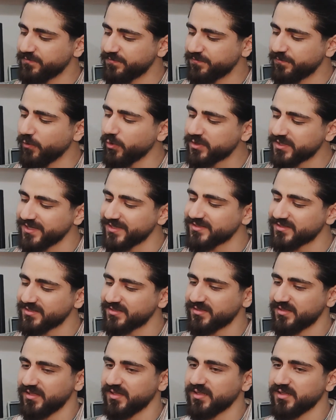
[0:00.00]

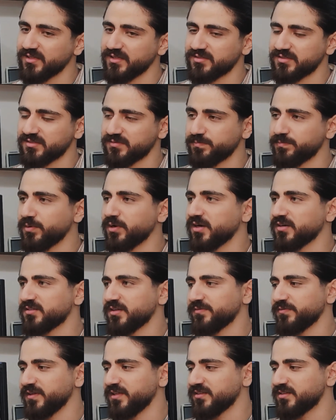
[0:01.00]
focused part
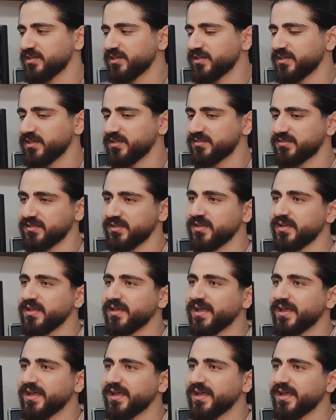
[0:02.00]
of internet,